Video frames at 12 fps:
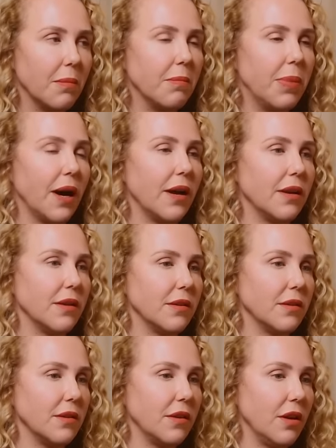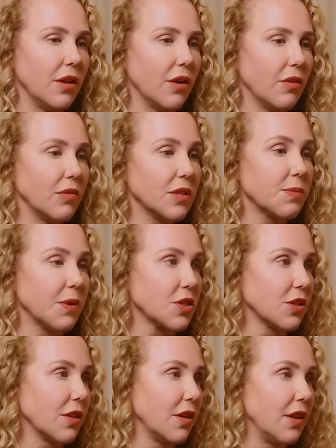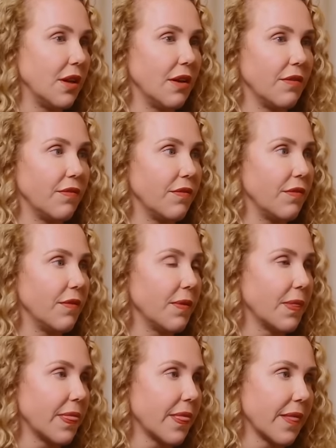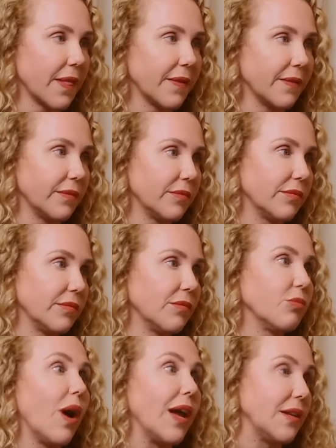but you know, especially for if, me, that's rare right.